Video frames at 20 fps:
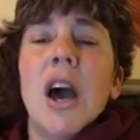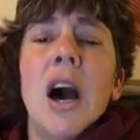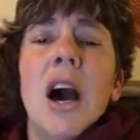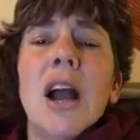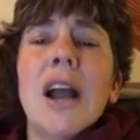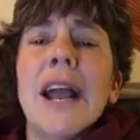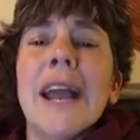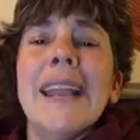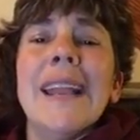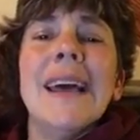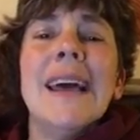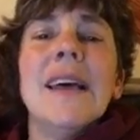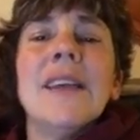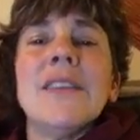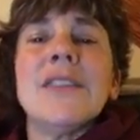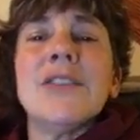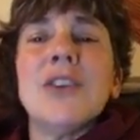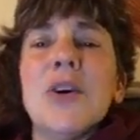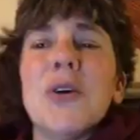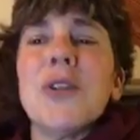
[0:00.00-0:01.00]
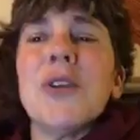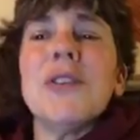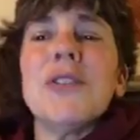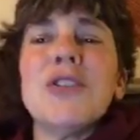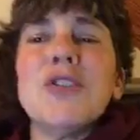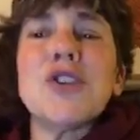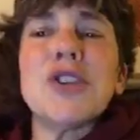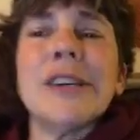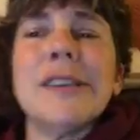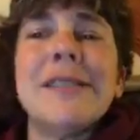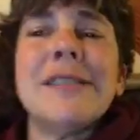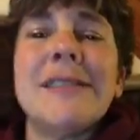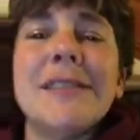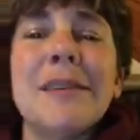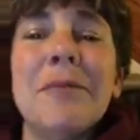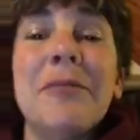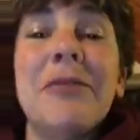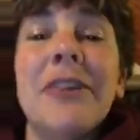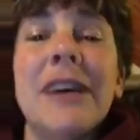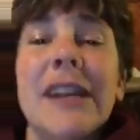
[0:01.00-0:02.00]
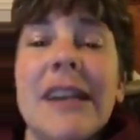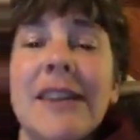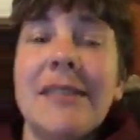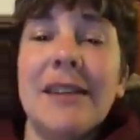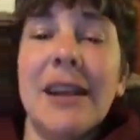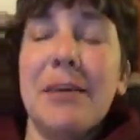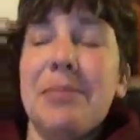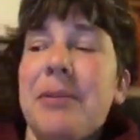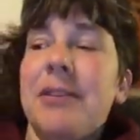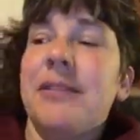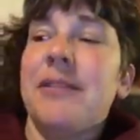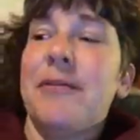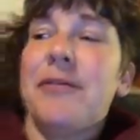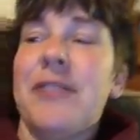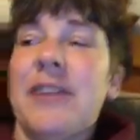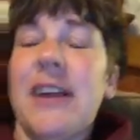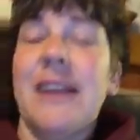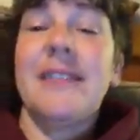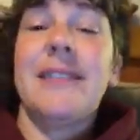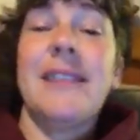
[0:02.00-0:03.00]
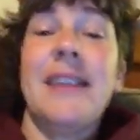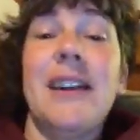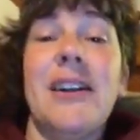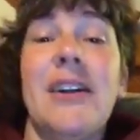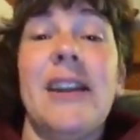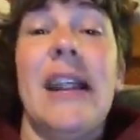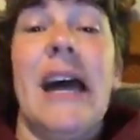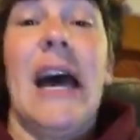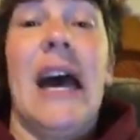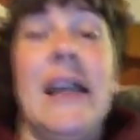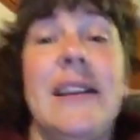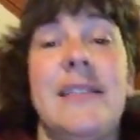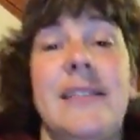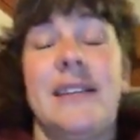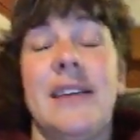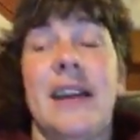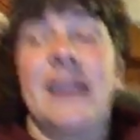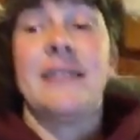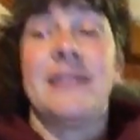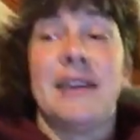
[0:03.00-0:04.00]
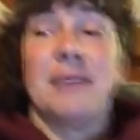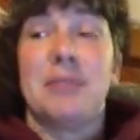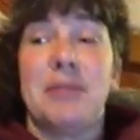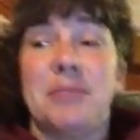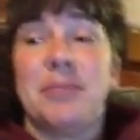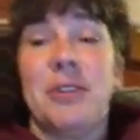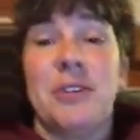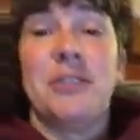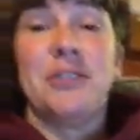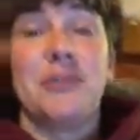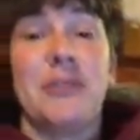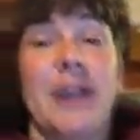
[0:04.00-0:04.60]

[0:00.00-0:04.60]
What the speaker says: All right. So those are just some fun examples of things that are not acceptable to